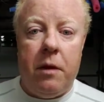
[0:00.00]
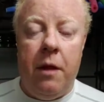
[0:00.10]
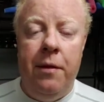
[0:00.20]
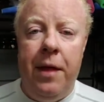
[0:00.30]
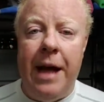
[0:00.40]

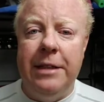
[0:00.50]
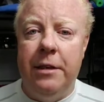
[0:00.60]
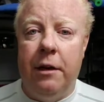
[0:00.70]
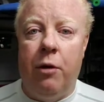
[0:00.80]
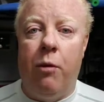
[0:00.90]
That's
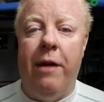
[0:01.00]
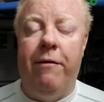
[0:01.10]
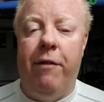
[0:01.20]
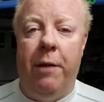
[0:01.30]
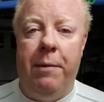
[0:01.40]
a great
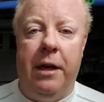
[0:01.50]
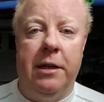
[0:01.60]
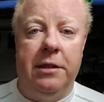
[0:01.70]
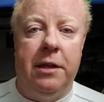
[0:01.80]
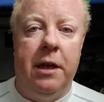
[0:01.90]
fund
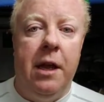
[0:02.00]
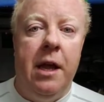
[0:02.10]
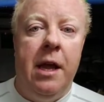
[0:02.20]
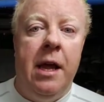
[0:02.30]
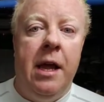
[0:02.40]
because
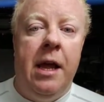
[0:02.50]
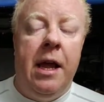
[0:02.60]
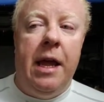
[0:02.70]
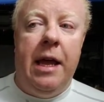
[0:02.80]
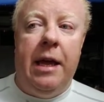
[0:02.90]

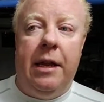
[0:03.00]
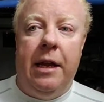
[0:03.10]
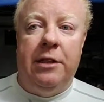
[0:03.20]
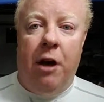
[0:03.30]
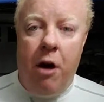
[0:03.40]
it
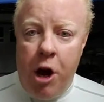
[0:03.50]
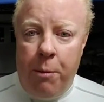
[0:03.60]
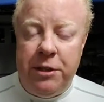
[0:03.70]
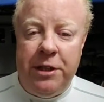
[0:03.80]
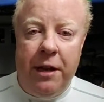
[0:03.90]
is
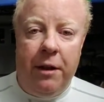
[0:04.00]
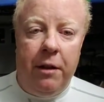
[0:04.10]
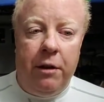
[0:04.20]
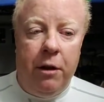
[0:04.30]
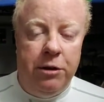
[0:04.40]
100%
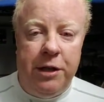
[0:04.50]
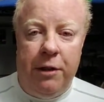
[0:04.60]
goes in.